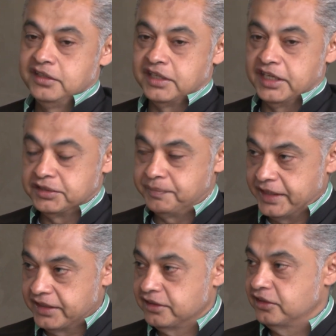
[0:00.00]
You can
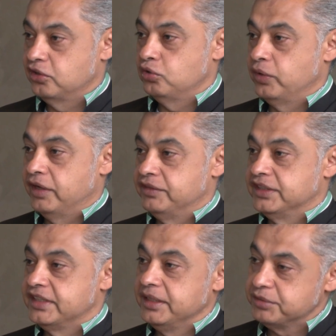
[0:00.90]
expect to have the
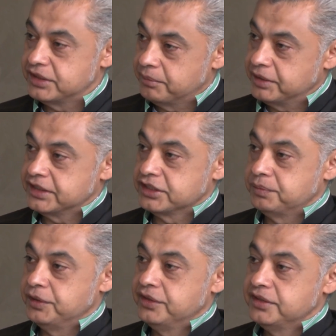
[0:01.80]
same Starbucks
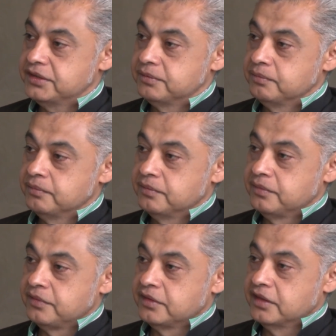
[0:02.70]
experience
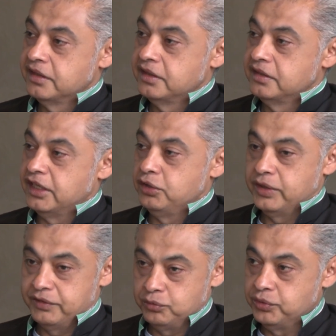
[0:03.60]
that you
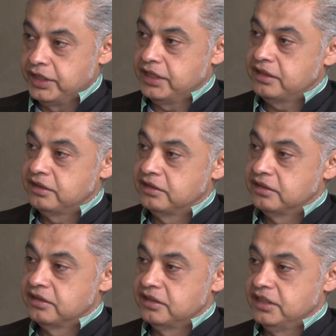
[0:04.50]
have today
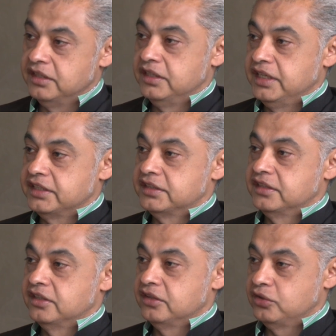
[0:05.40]
in the next
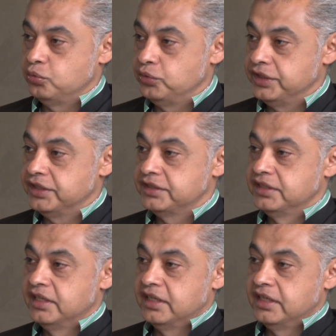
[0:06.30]
2 years.